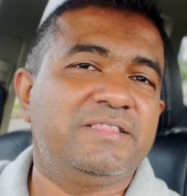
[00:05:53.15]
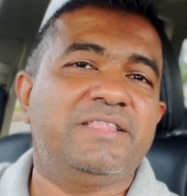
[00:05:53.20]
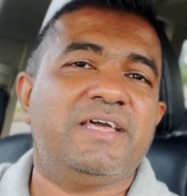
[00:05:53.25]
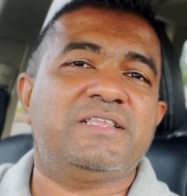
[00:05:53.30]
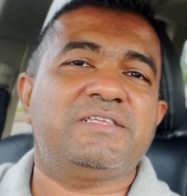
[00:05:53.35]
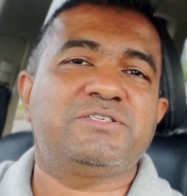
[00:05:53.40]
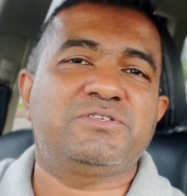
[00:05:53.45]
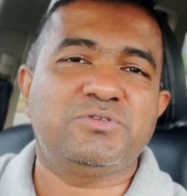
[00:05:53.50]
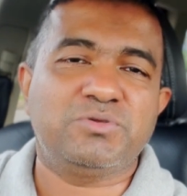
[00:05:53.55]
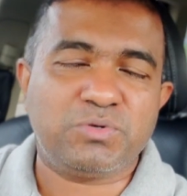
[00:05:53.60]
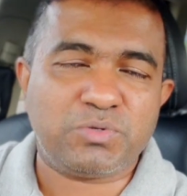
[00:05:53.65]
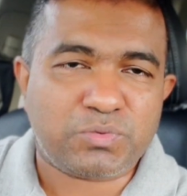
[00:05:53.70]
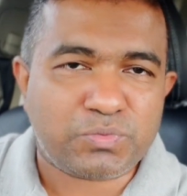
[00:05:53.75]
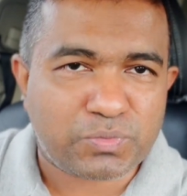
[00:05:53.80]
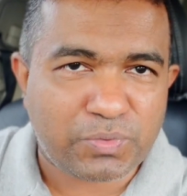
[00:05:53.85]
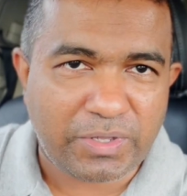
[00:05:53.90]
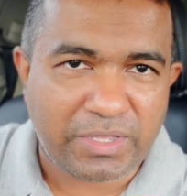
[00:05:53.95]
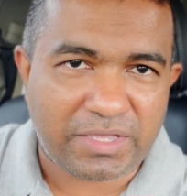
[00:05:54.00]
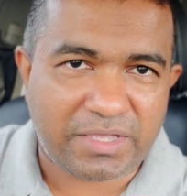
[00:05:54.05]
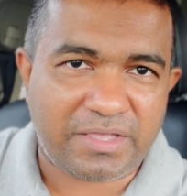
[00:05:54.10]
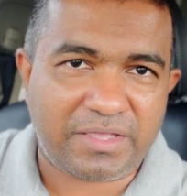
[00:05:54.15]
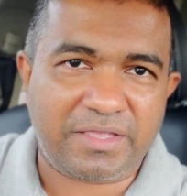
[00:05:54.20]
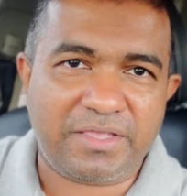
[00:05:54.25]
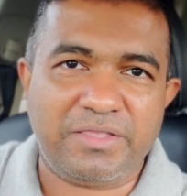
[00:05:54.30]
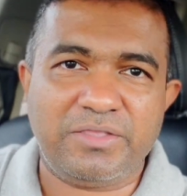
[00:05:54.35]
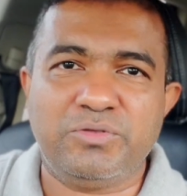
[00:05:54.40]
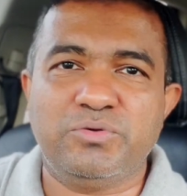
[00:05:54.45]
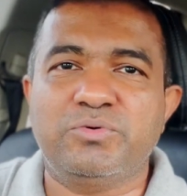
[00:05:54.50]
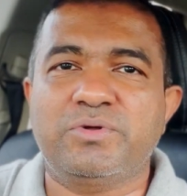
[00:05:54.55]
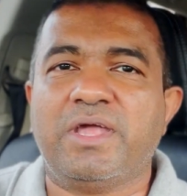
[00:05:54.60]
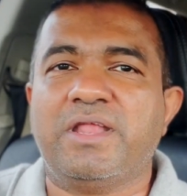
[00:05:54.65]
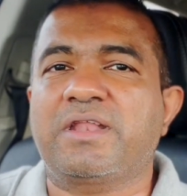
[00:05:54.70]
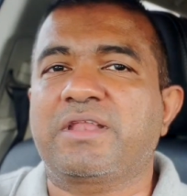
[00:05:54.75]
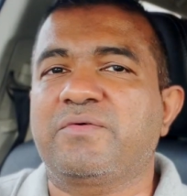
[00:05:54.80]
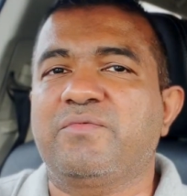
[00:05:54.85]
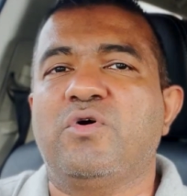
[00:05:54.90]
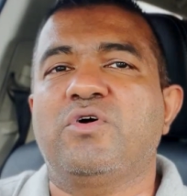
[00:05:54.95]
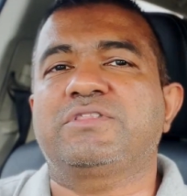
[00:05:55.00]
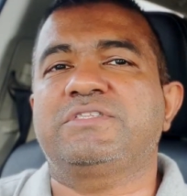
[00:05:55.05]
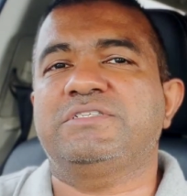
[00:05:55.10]
there is no way you can
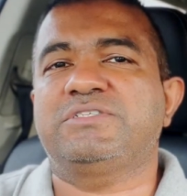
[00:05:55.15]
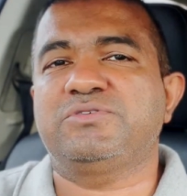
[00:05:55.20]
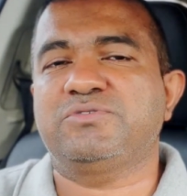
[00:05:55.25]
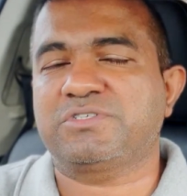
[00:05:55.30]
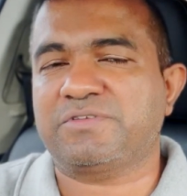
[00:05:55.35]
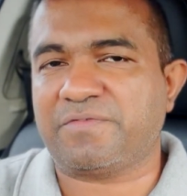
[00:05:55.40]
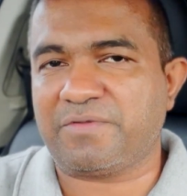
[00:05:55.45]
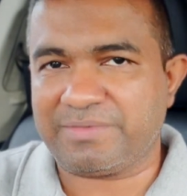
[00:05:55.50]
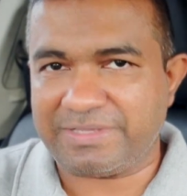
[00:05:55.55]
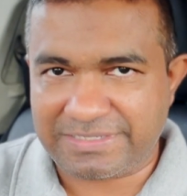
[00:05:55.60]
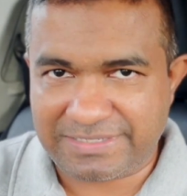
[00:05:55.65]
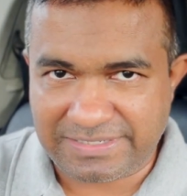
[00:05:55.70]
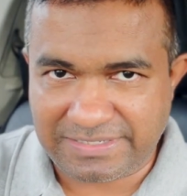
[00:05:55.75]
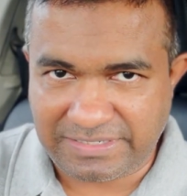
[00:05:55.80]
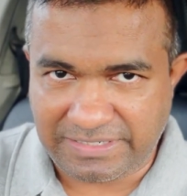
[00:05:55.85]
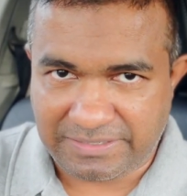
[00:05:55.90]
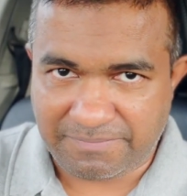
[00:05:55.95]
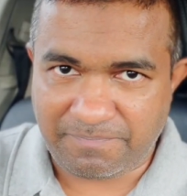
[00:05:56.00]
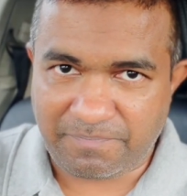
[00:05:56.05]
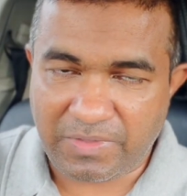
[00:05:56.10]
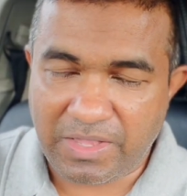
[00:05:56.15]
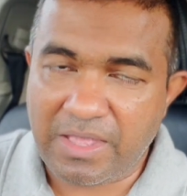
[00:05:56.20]
revoke this user from the system,